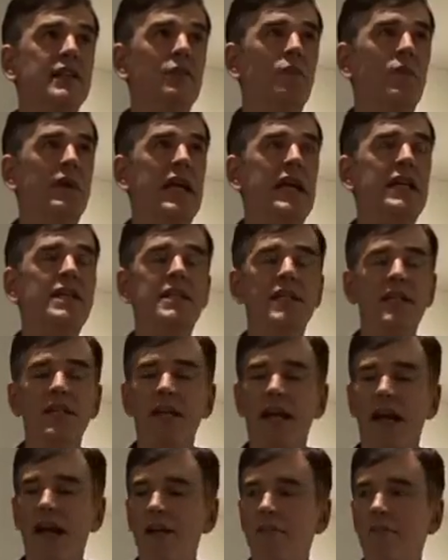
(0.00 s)
We did
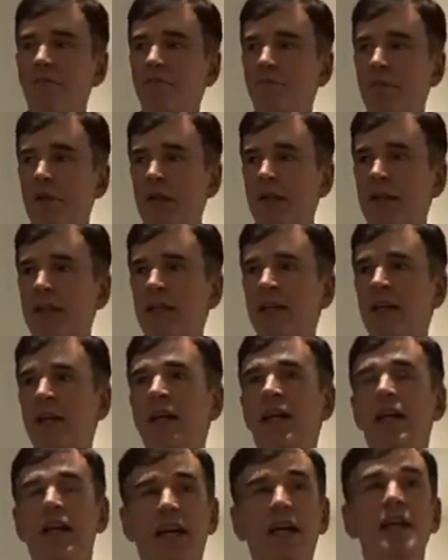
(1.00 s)
have Billy
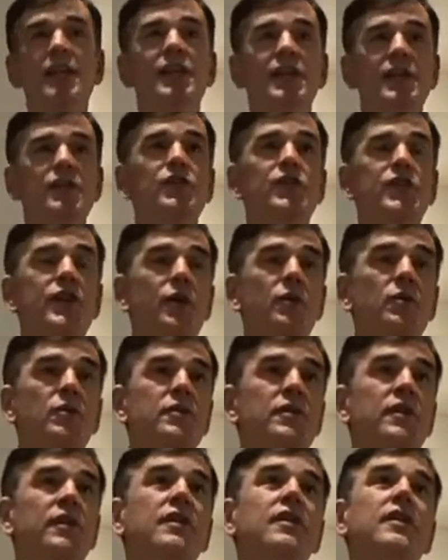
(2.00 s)
in his ute